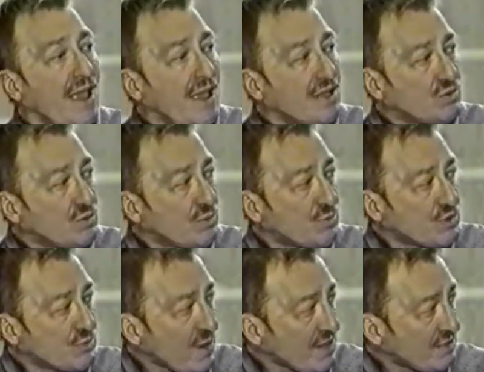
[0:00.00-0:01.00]
as
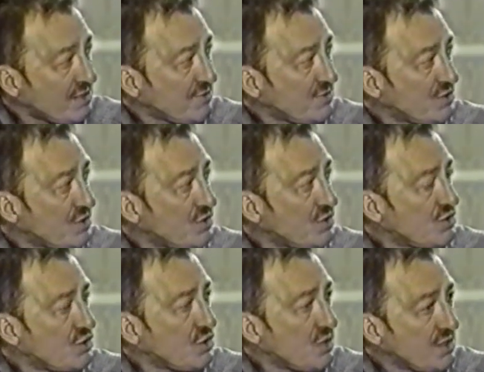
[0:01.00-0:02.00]
perspectives
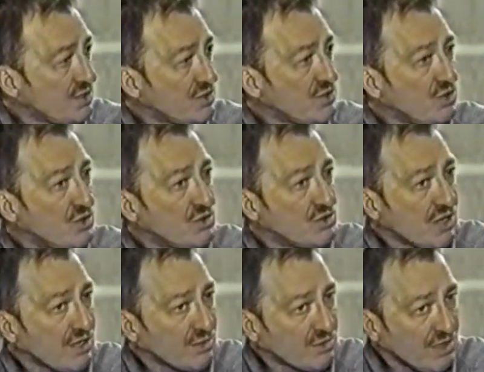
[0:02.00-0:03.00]
to listen to the
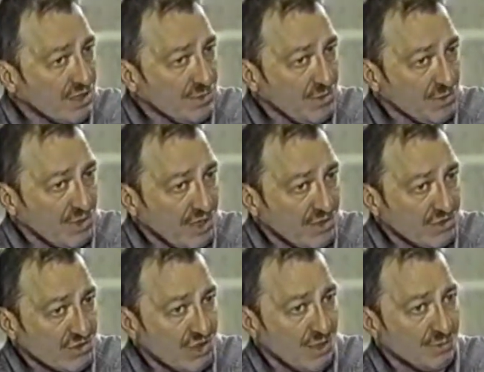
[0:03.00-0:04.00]
psychotherapy
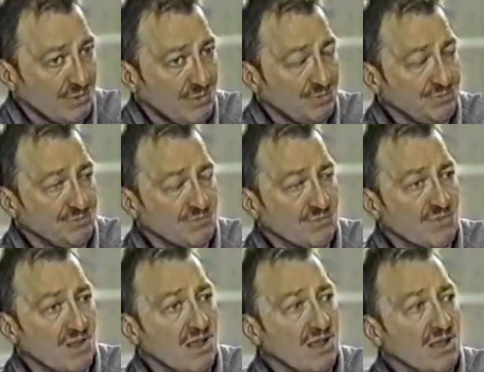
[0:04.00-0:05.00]
relationship.
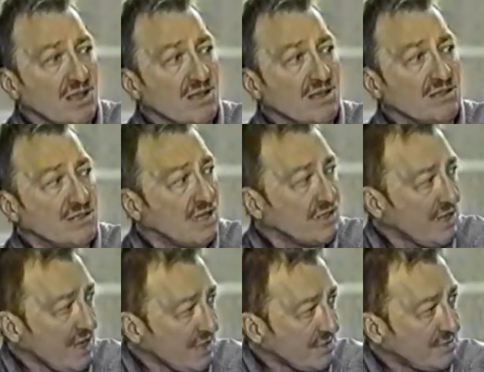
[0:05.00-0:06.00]
Said
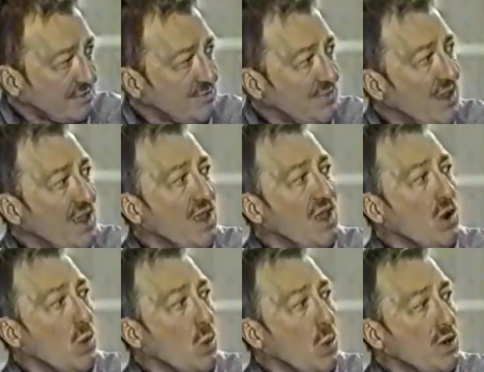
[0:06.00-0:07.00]
again,
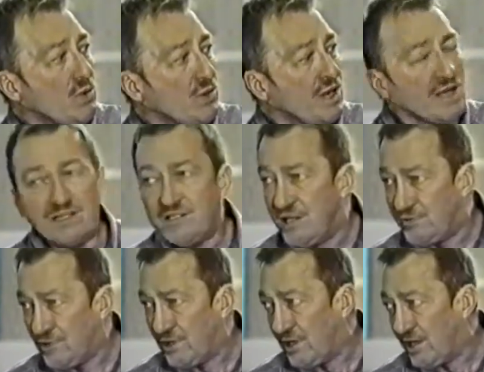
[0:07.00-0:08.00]
we relate
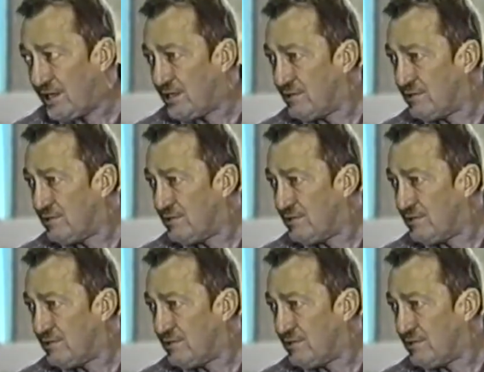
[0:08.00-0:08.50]
differently